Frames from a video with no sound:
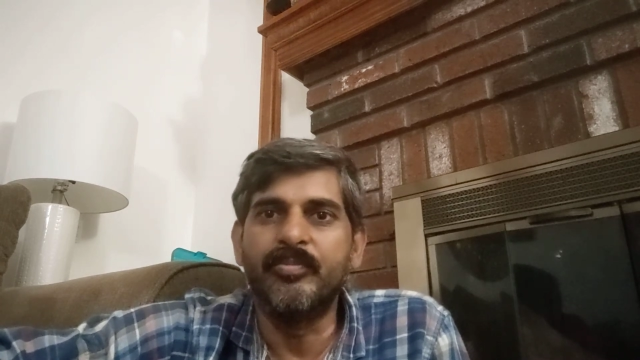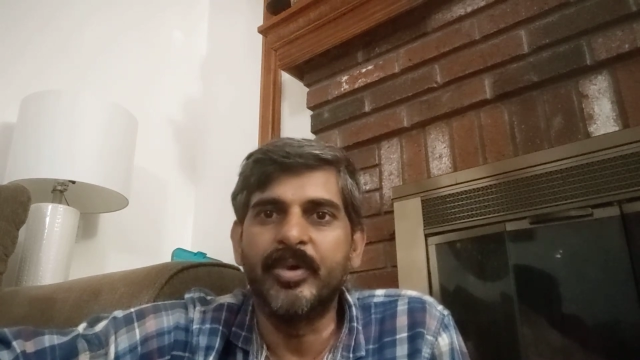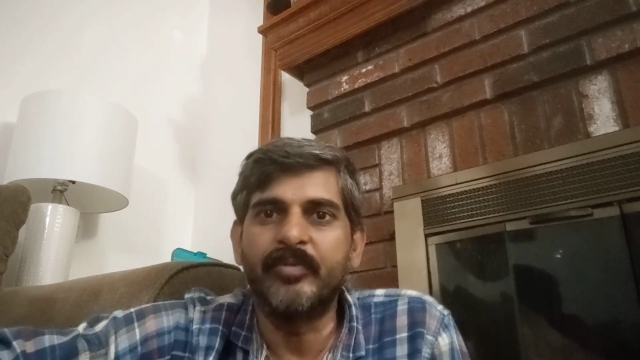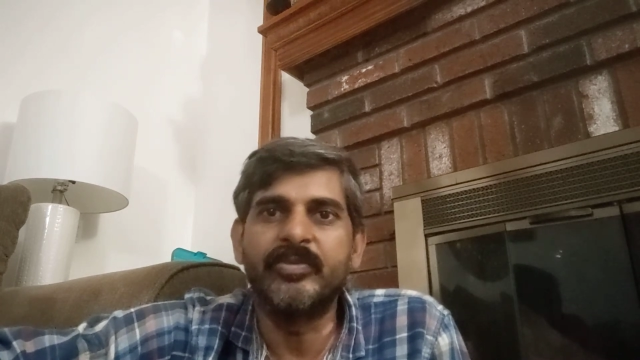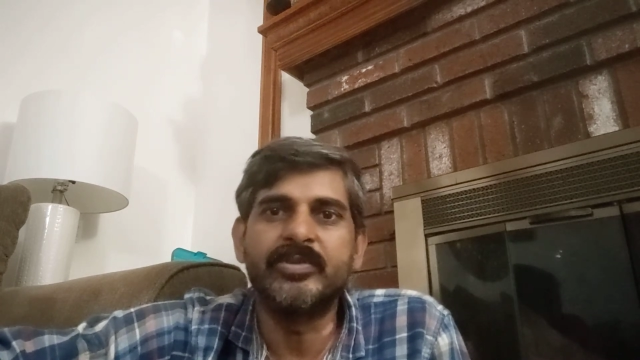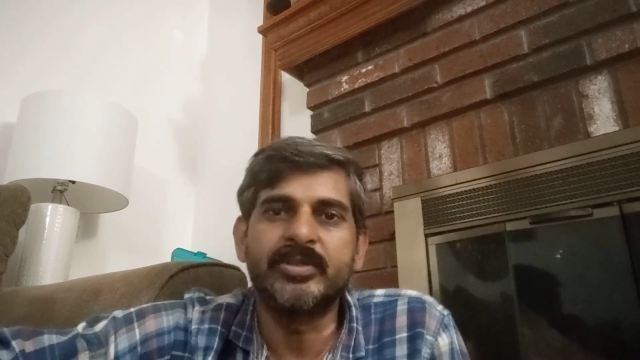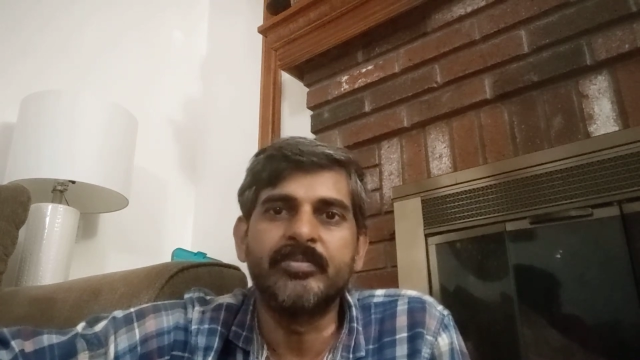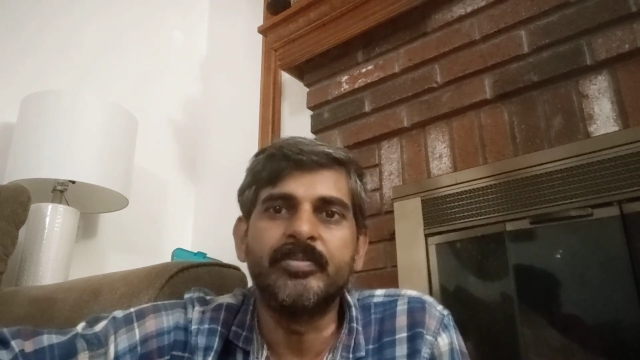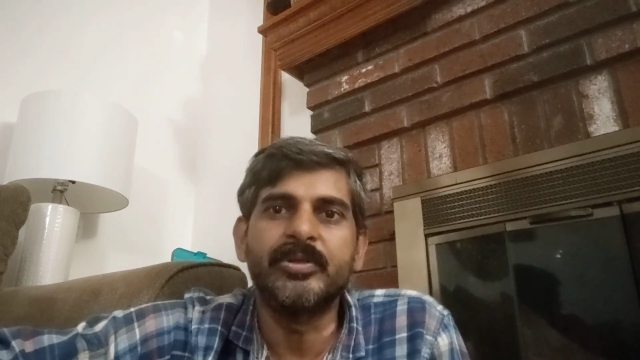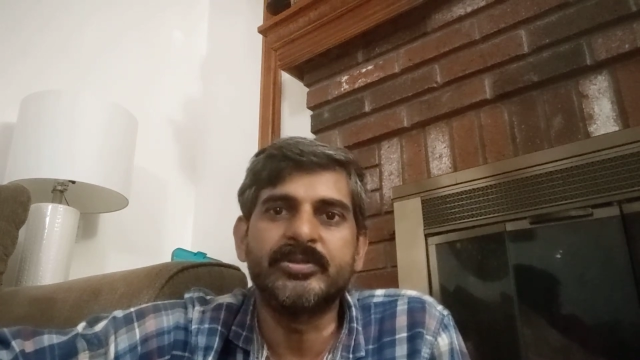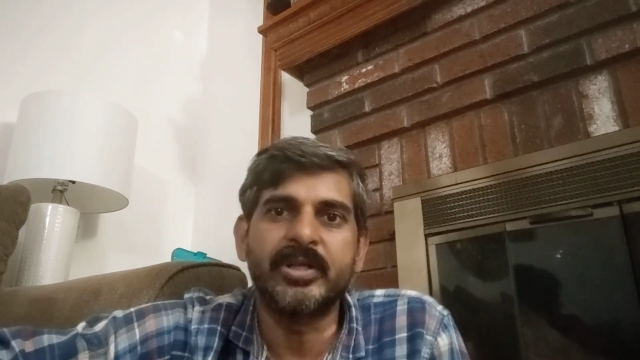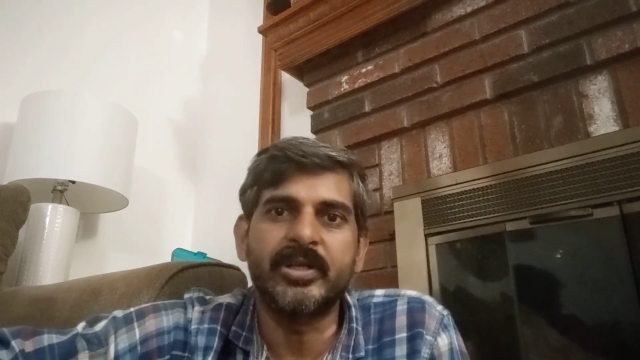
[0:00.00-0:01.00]
but with
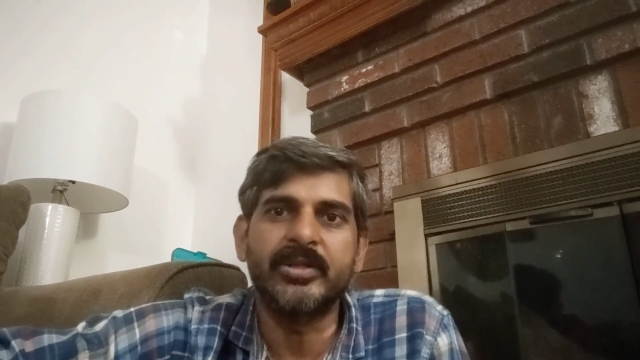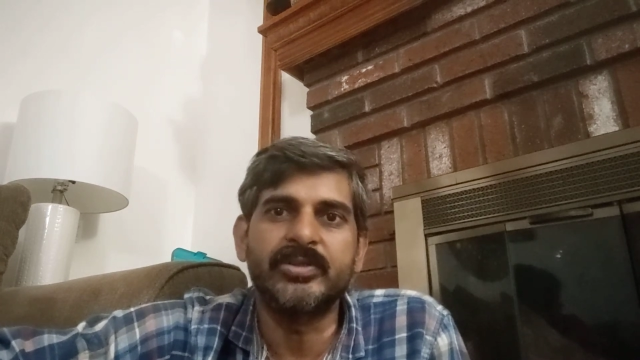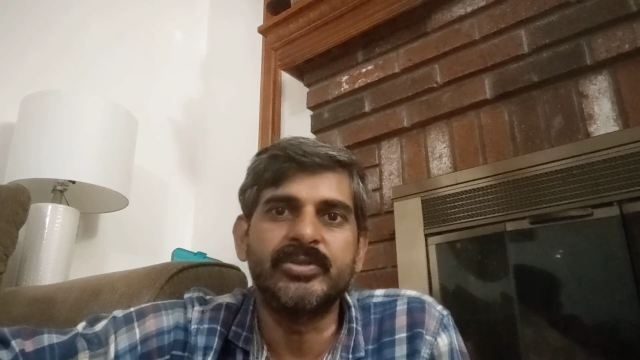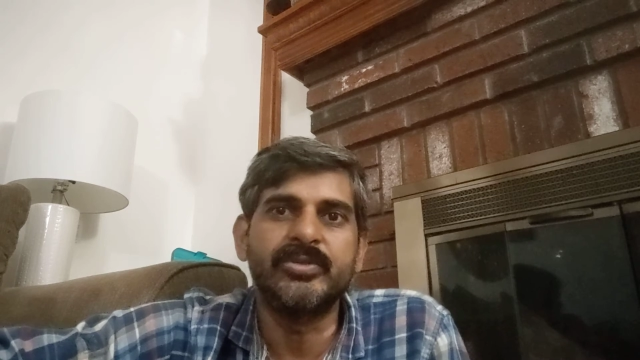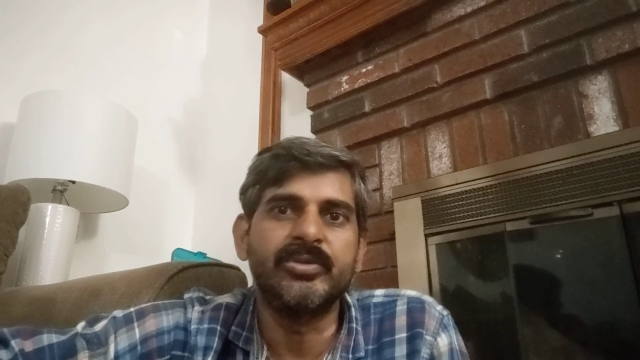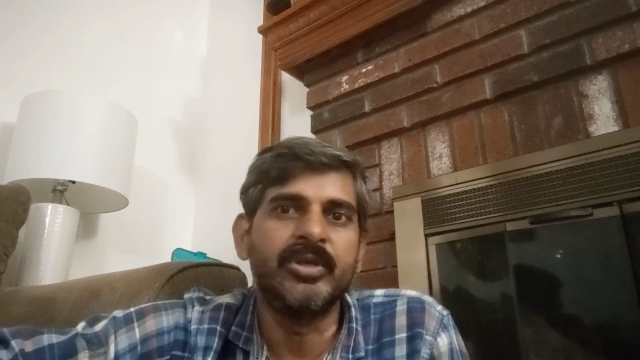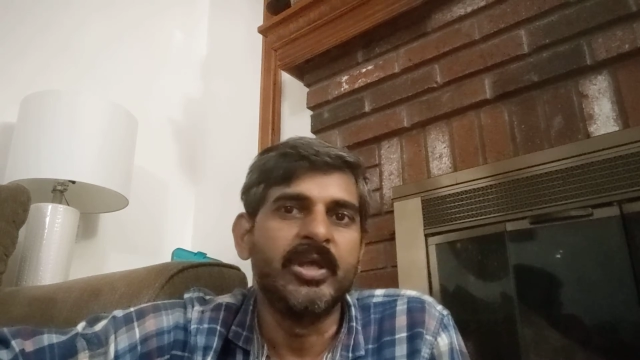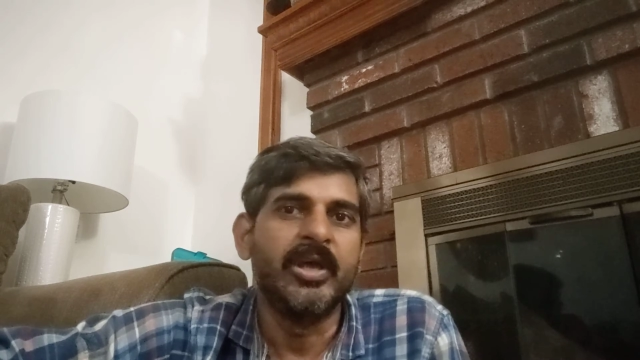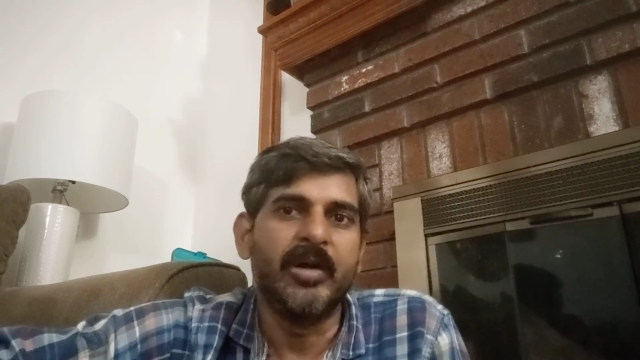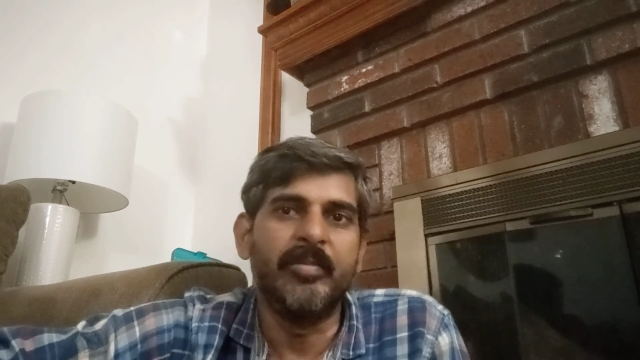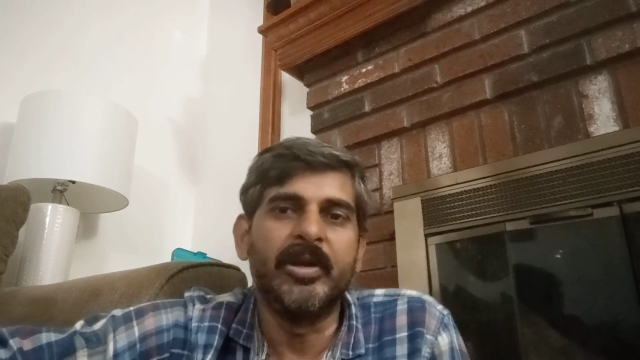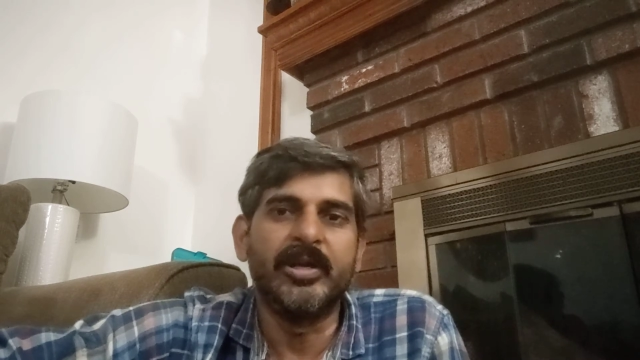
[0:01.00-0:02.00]
simple circuits
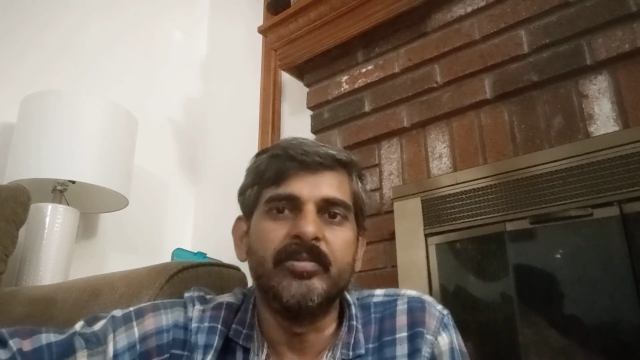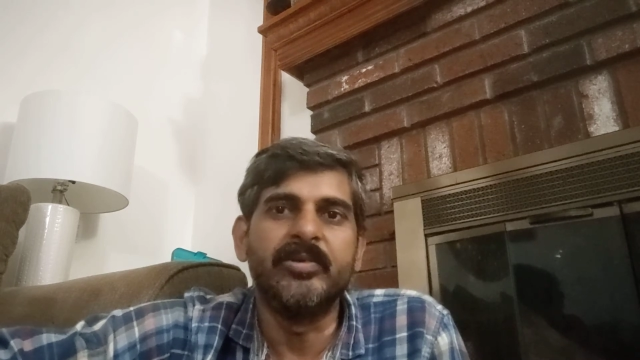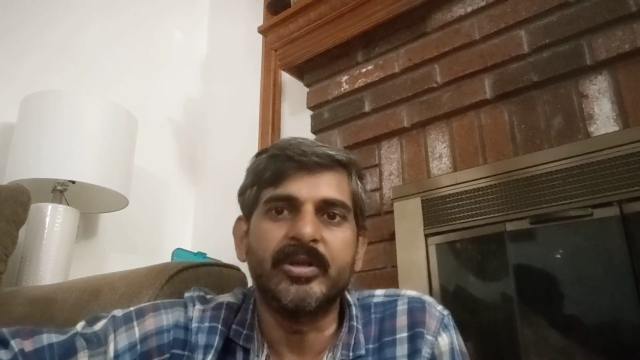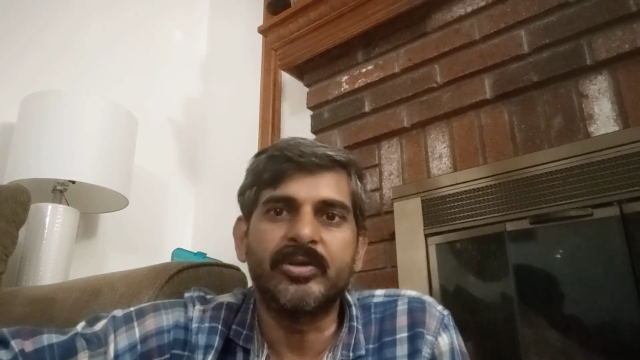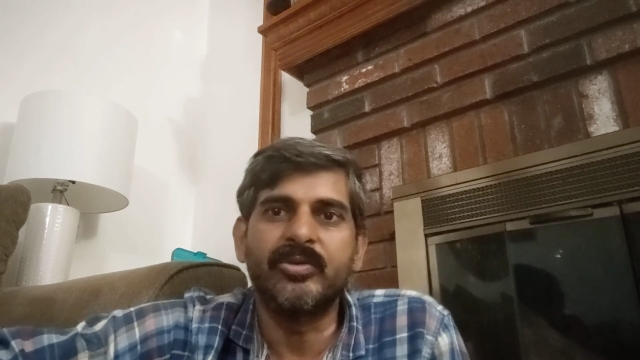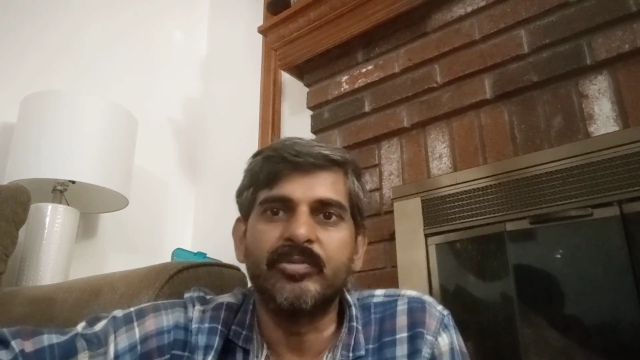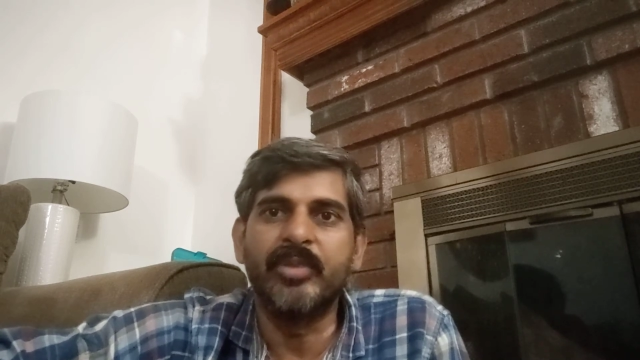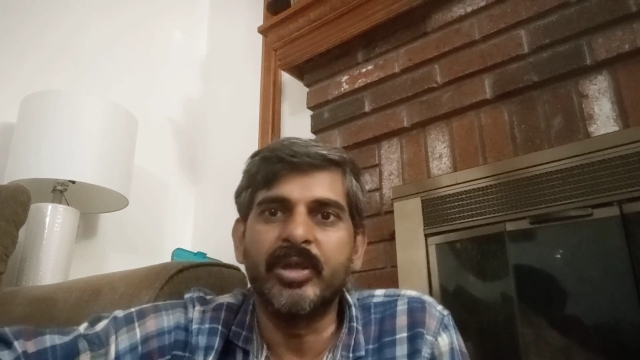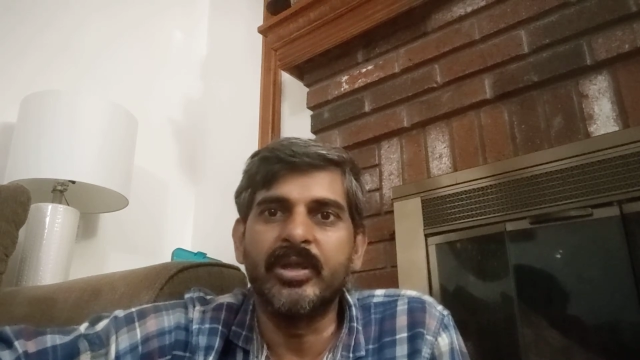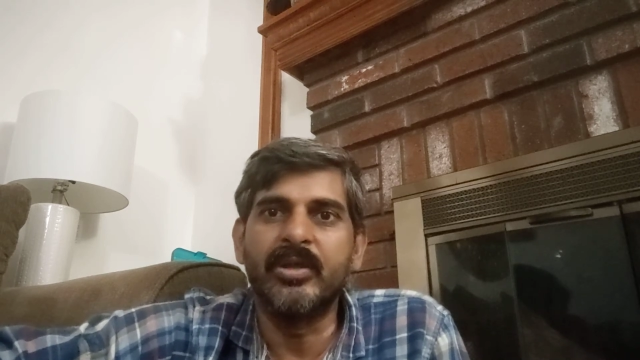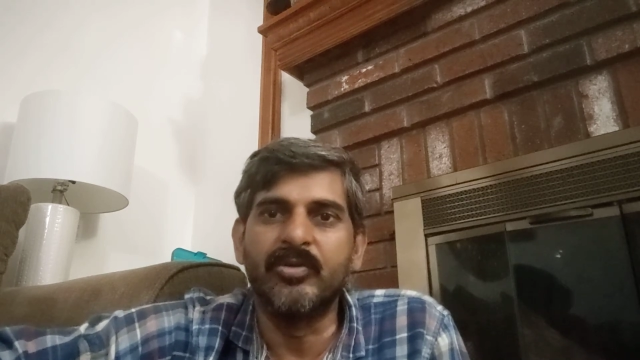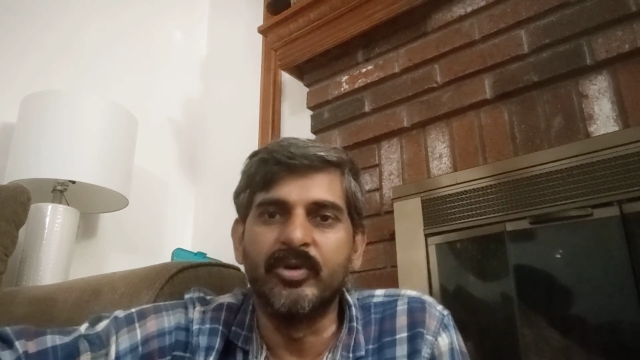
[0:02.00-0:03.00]
a multimeter could
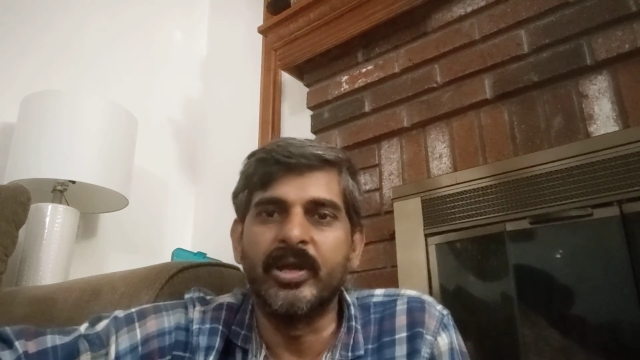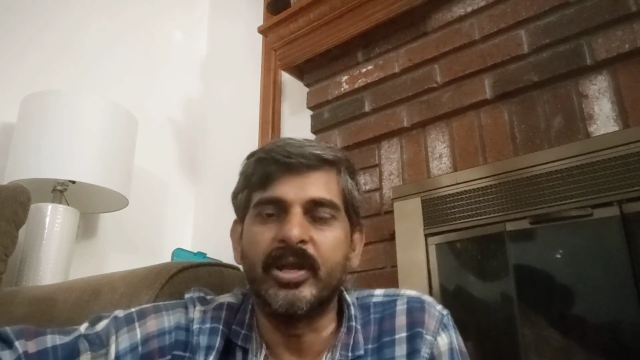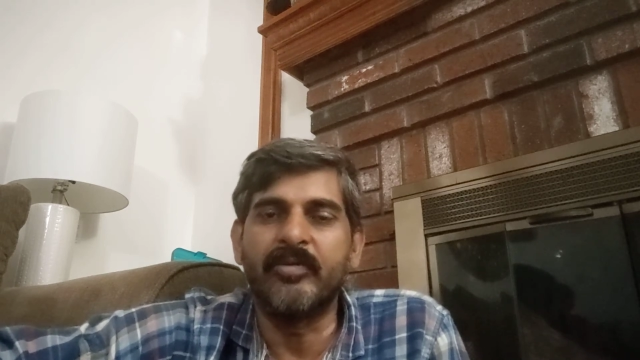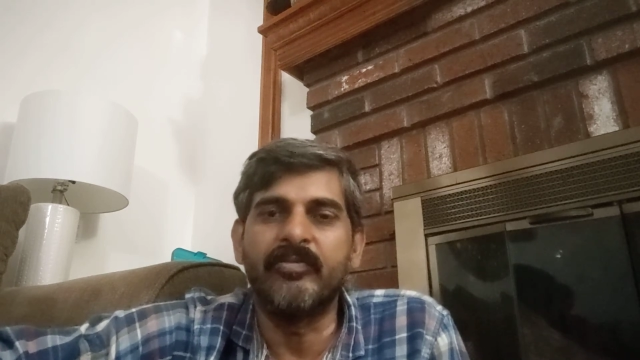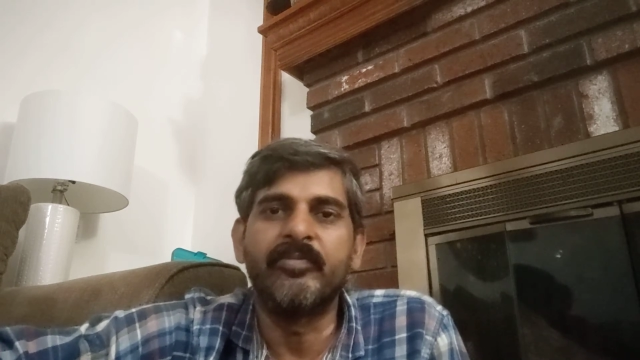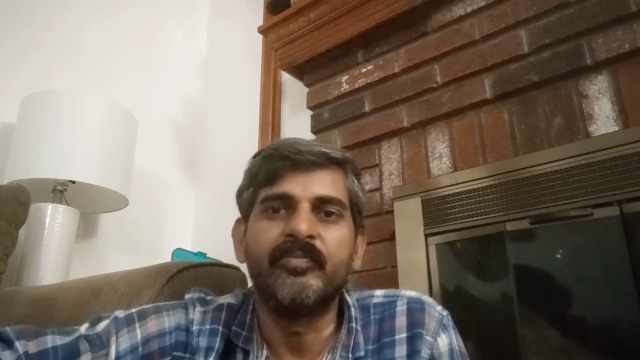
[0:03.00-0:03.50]
be good enough.